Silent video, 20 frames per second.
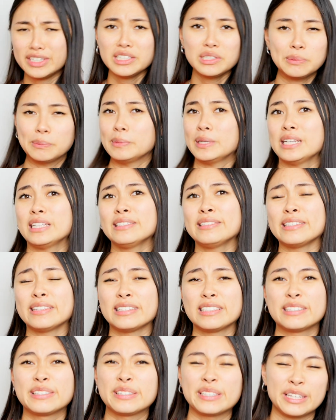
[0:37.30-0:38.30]
This means in
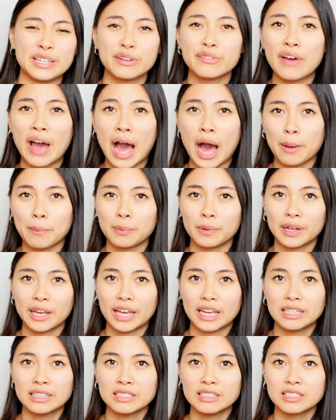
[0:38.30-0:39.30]
the sea of
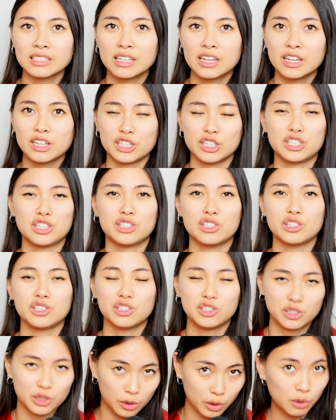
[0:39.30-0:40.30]
applicants,
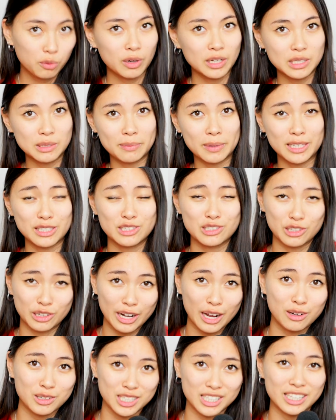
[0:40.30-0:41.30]
your resume stood
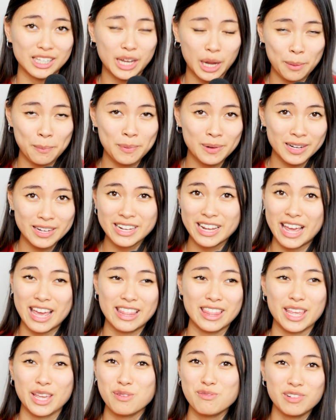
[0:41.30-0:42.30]
out to the company
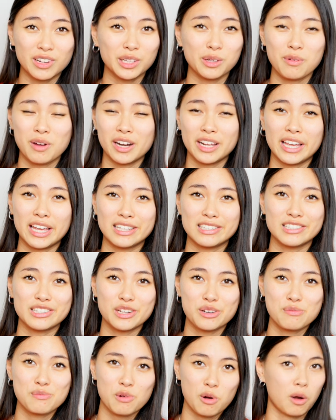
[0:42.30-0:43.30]
and they really want to get to
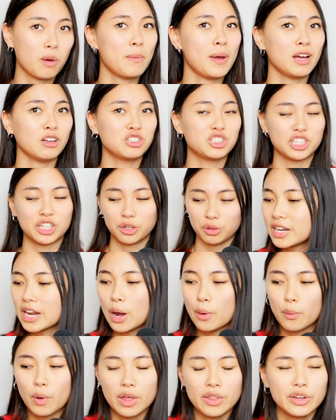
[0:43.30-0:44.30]
know more about you.
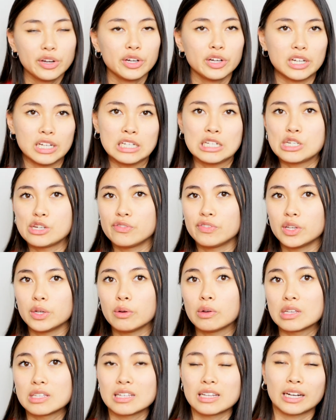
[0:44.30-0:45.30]
Now, whether your
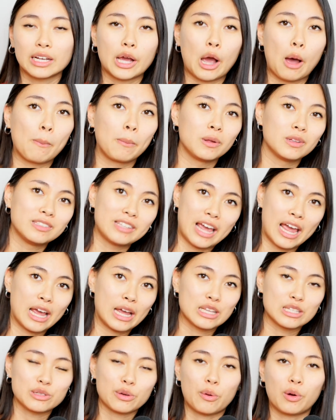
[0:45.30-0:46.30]
interview is in a couple
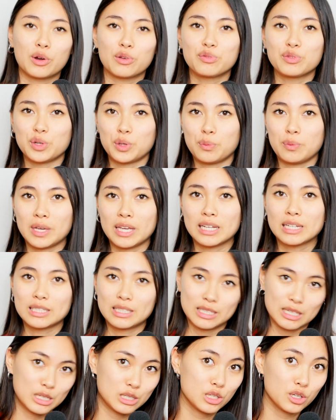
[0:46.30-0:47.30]
days or a few weeks,
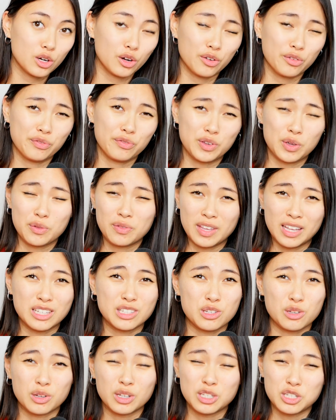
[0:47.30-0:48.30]
these are a few
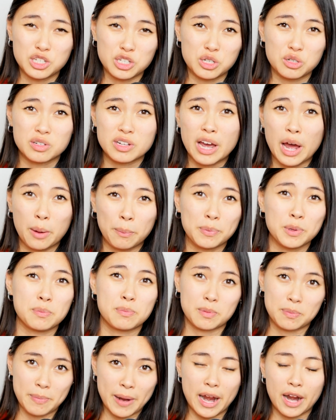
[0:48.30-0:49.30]
things you can do to help you
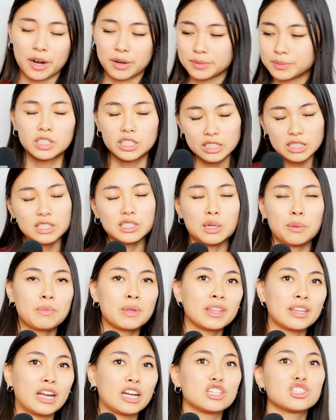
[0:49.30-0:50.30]
prepare. This is
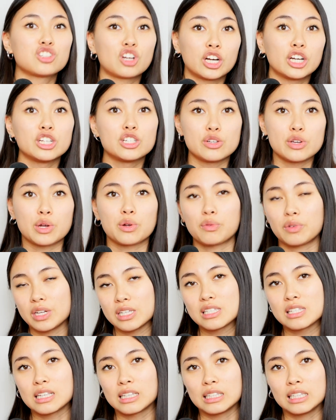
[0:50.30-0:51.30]
something that I started doing
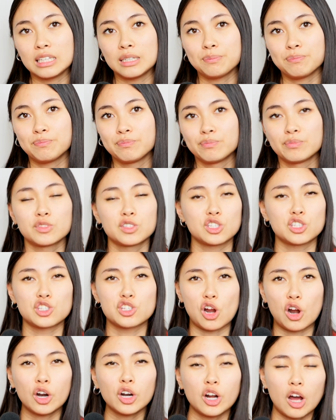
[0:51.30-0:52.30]
recently.
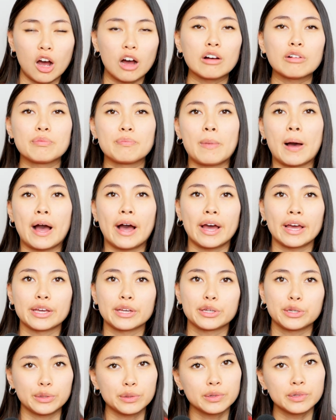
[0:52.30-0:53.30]
Start off by
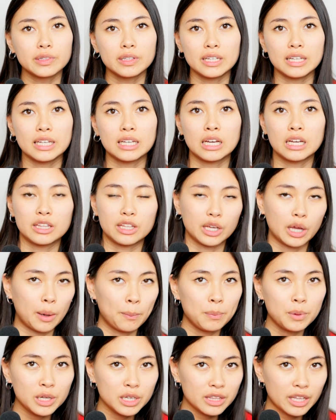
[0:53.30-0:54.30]
Googling the
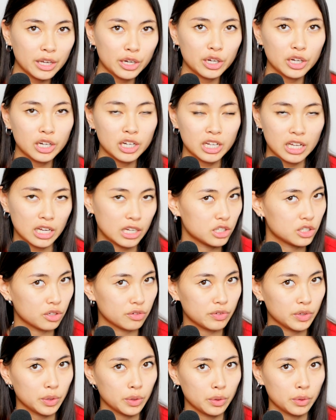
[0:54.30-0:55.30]
company that you're going to
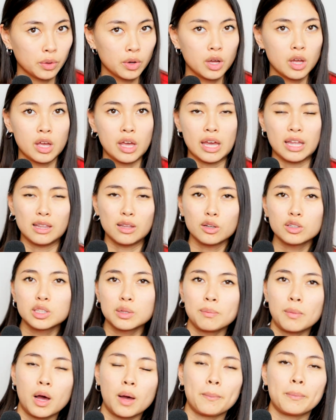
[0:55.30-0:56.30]
interview and look
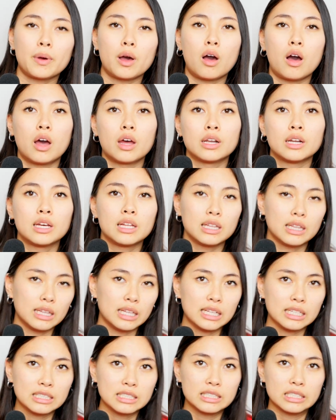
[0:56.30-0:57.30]
them up on
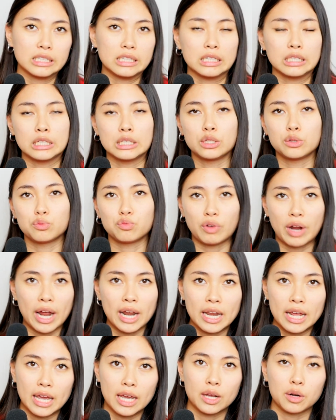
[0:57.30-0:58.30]
LinkedIn,
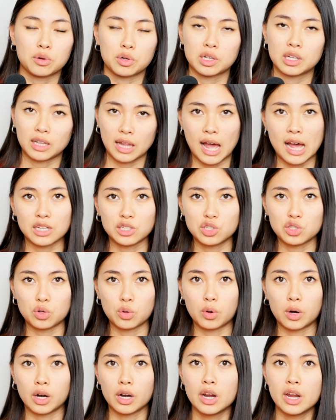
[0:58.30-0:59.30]
Reddit, or
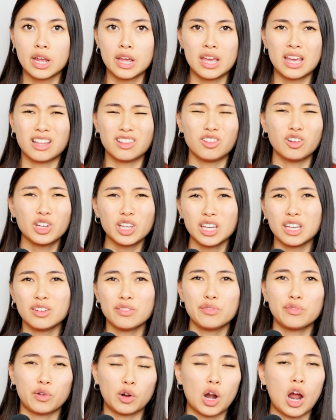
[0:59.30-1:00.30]
Glassdoor,
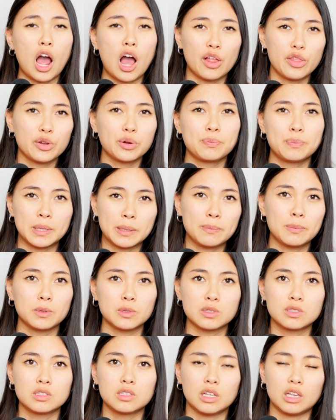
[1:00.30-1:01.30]
looking for other
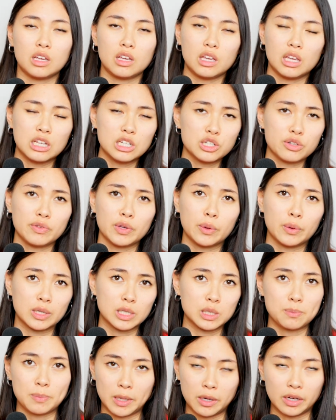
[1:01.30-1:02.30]
people's interview
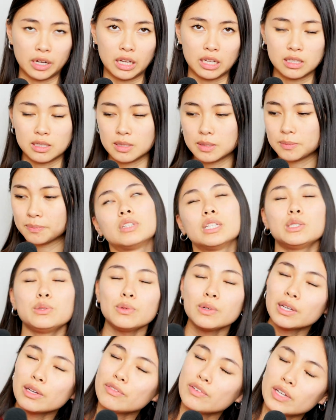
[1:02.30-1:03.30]
experience. This
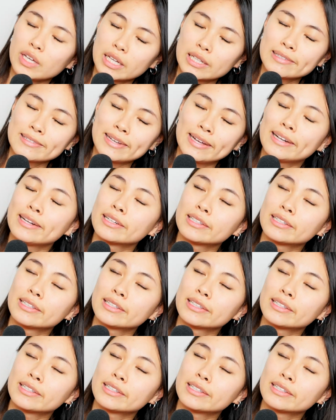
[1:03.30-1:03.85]
will give you insight